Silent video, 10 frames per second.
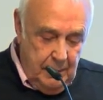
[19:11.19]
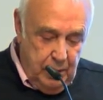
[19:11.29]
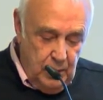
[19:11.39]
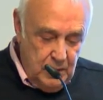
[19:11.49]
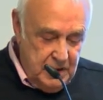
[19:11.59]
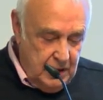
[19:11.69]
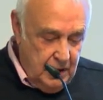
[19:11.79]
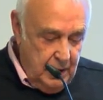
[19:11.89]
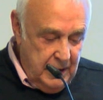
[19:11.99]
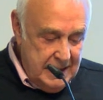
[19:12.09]
Paul de
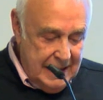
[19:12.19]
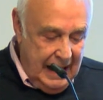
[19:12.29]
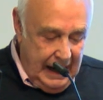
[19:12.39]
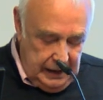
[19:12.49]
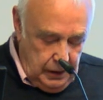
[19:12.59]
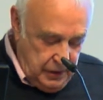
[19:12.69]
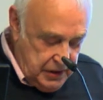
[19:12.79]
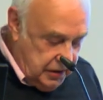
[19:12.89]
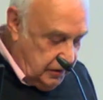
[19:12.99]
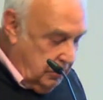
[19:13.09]
Groe's
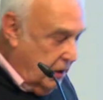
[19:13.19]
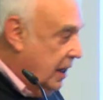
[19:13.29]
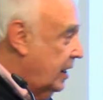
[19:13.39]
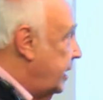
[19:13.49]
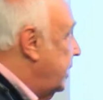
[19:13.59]
anguished cry